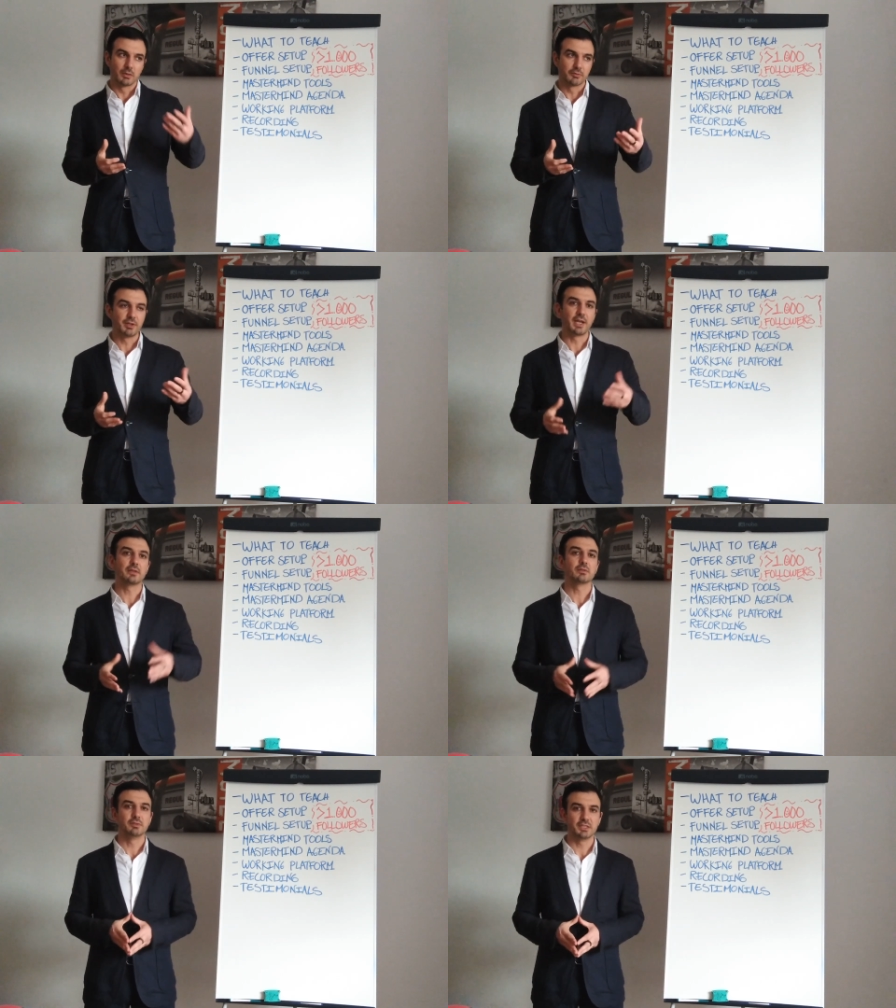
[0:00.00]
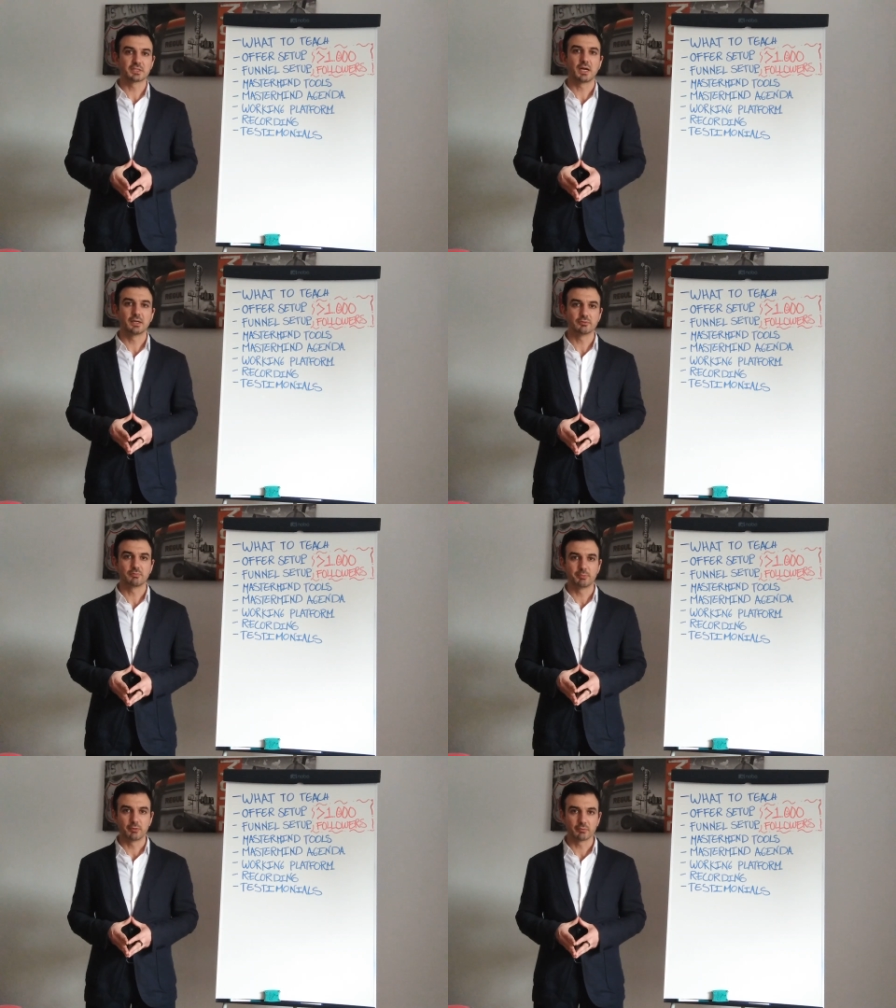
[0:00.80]
create these kind of
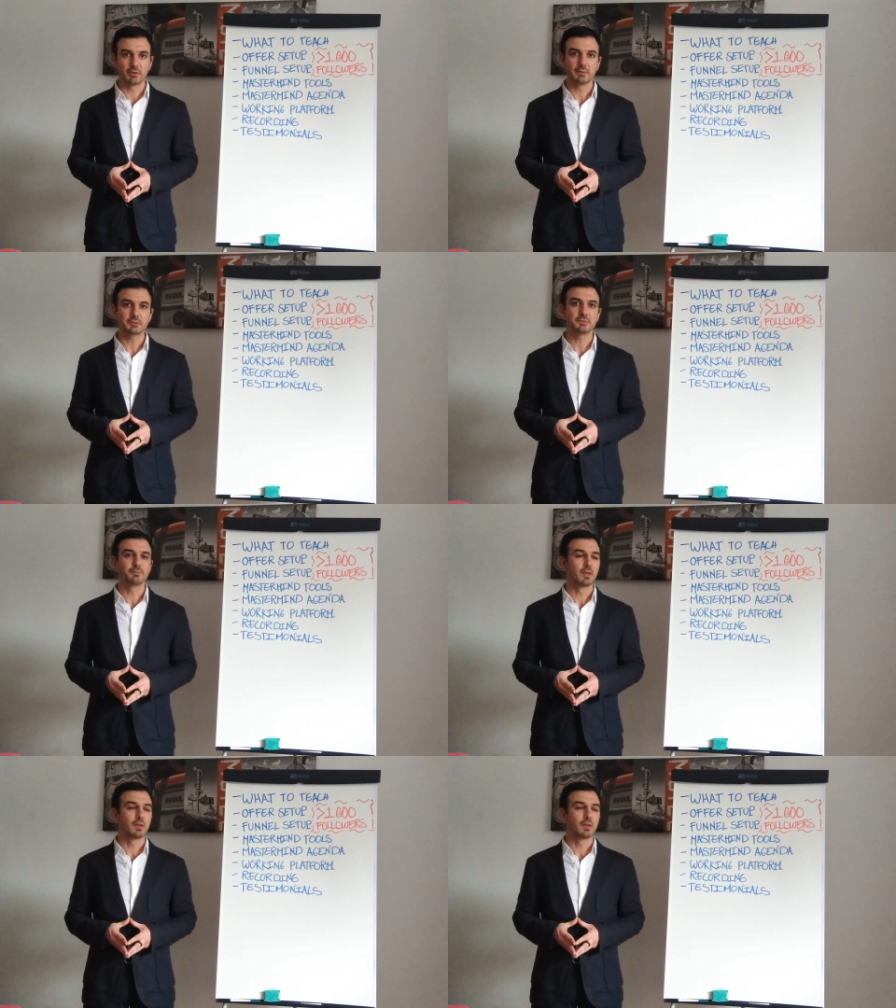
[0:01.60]
programs.